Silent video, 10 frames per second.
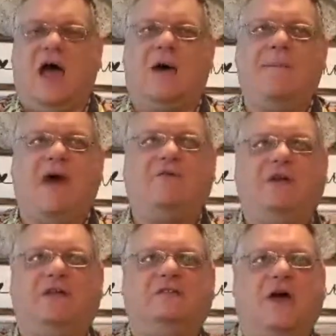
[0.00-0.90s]
A
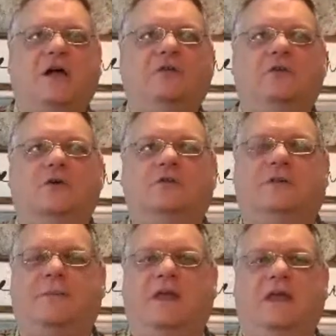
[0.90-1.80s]
maverick is also
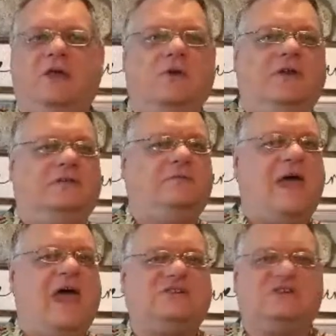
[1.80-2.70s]
somebody who is
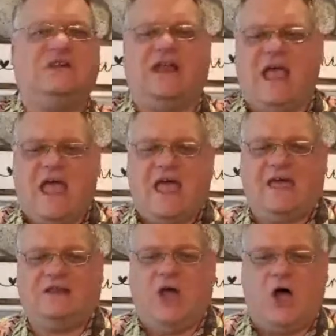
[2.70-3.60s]
passionate
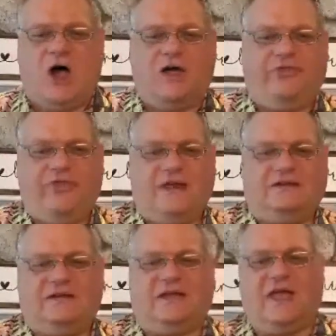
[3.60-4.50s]
and
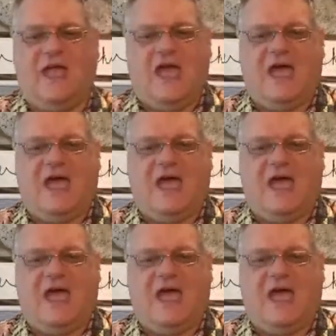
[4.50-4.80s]
authentic